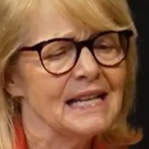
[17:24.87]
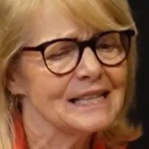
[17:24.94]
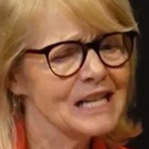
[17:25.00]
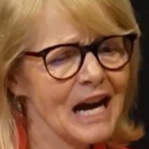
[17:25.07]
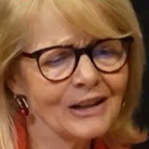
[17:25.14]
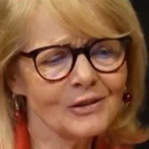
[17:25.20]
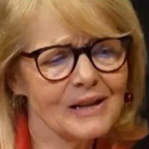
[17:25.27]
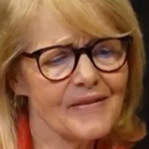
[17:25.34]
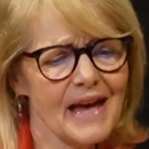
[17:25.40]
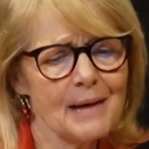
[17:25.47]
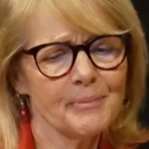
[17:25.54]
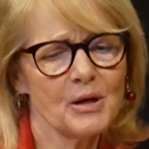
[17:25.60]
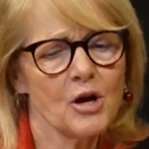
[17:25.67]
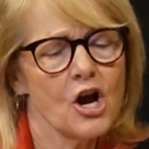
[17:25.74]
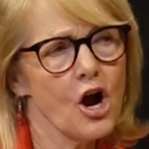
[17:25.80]
Not only
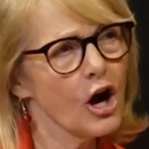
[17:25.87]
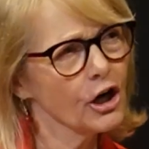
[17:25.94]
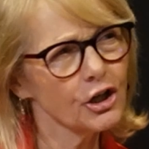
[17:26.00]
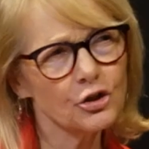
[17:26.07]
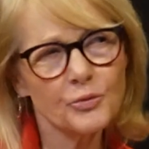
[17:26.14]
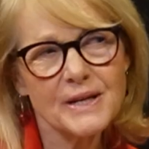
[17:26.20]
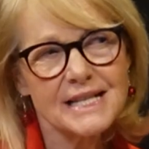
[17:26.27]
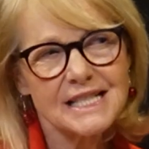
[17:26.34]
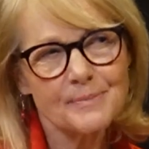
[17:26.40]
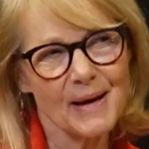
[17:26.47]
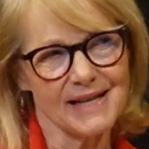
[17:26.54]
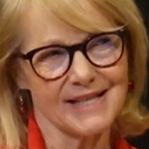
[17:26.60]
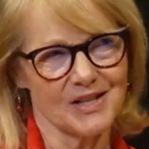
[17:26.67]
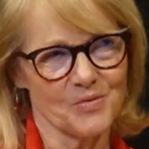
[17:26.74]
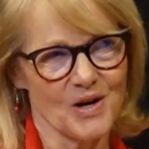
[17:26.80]
that, but our green
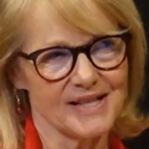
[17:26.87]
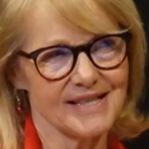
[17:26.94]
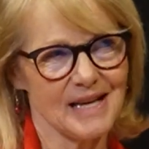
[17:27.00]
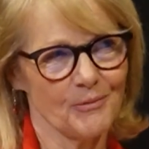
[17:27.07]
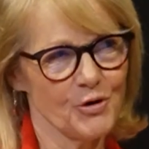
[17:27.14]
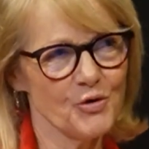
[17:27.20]
spaces, Wasim.